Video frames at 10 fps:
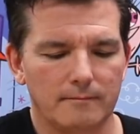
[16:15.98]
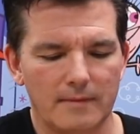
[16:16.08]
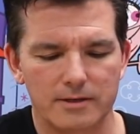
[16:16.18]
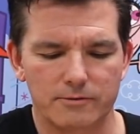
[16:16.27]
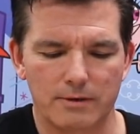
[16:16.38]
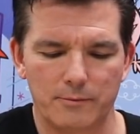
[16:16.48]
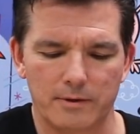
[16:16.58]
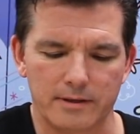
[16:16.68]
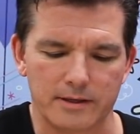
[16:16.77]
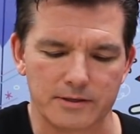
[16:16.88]
Let's grab
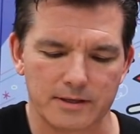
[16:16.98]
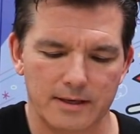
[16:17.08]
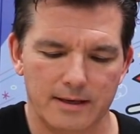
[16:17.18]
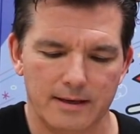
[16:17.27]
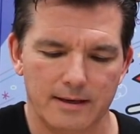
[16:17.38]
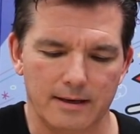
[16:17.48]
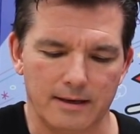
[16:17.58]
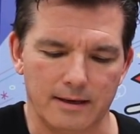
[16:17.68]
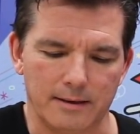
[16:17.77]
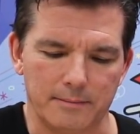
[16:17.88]
one of these.
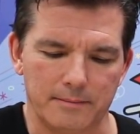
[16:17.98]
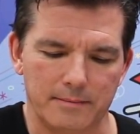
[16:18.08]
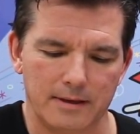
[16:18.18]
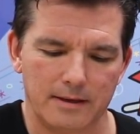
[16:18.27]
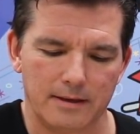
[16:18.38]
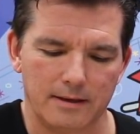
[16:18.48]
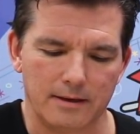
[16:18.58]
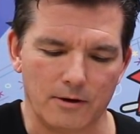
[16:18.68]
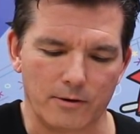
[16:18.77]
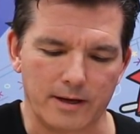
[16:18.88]

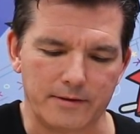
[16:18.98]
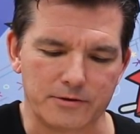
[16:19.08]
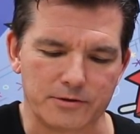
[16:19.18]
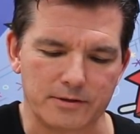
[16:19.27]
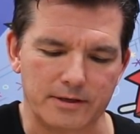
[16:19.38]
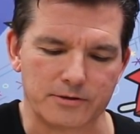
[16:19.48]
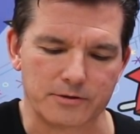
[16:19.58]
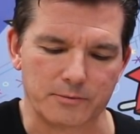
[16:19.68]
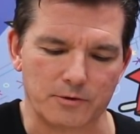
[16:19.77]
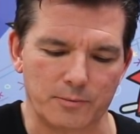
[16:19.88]
Okay, these are
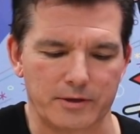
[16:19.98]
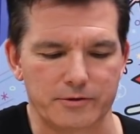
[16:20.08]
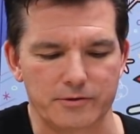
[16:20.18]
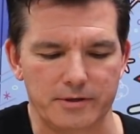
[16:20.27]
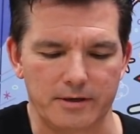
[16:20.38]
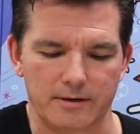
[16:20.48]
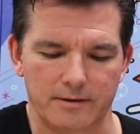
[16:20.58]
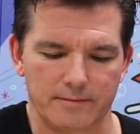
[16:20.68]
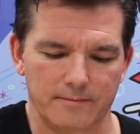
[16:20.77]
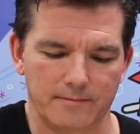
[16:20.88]
some cool pictures here.
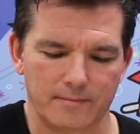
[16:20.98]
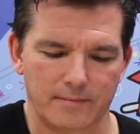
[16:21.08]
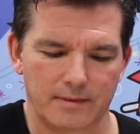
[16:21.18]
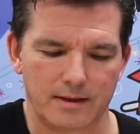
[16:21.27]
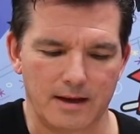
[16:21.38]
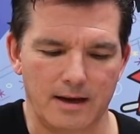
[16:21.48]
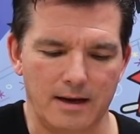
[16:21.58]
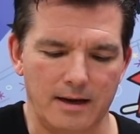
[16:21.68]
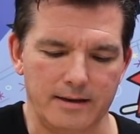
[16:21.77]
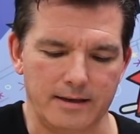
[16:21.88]

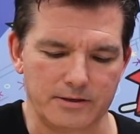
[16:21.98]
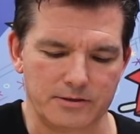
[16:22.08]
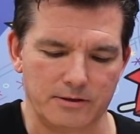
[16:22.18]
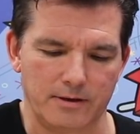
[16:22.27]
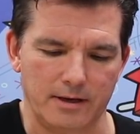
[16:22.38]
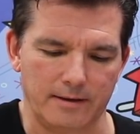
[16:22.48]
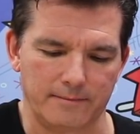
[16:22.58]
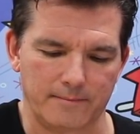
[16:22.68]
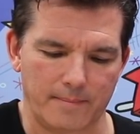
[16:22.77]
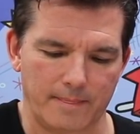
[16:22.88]
Yes, okay.
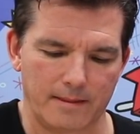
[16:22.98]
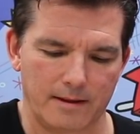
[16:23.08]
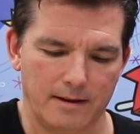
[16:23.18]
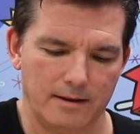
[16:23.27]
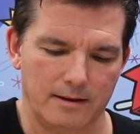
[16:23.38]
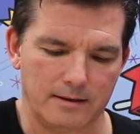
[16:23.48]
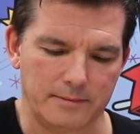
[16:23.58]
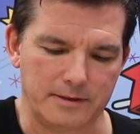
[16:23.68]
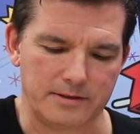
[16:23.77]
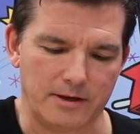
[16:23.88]

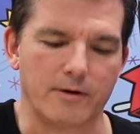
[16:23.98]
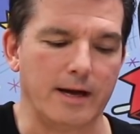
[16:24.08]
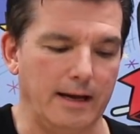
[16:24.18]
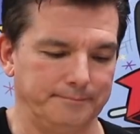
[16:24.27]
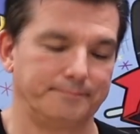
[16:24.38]
Let me see, okay.